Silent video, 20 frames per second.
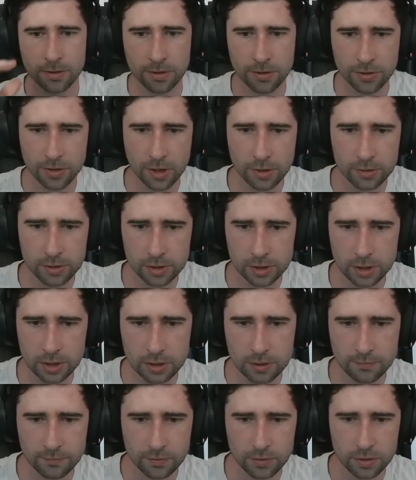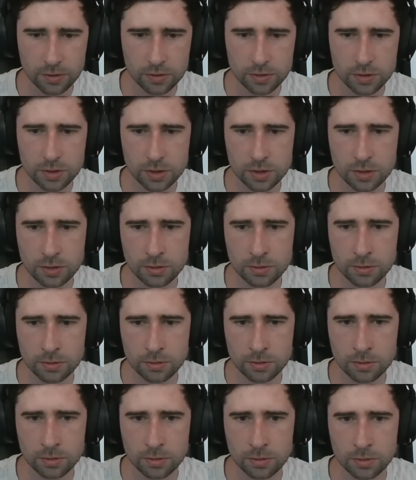Thoroughly confused.
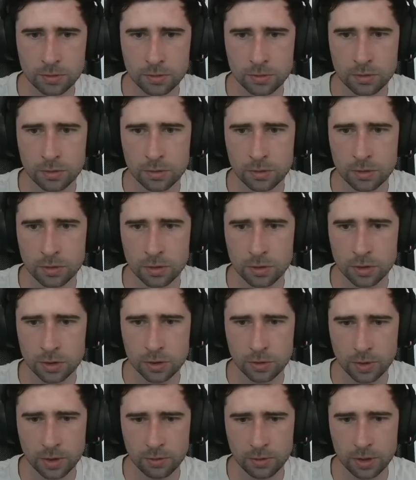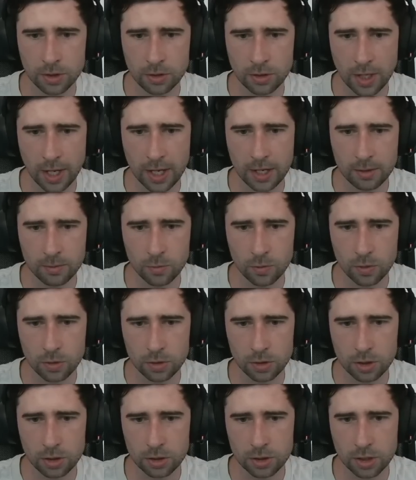So why don't we do Adam
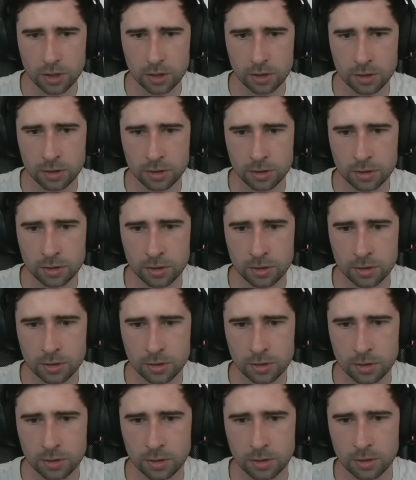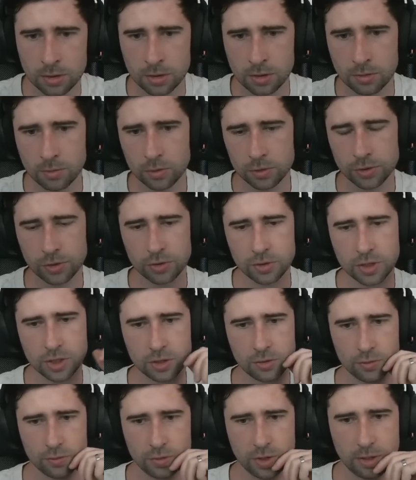Warlock? We'll do
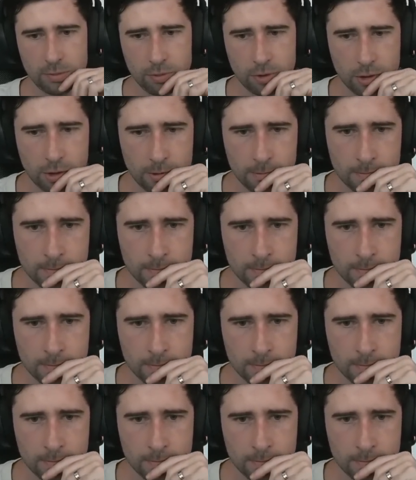Cerebro.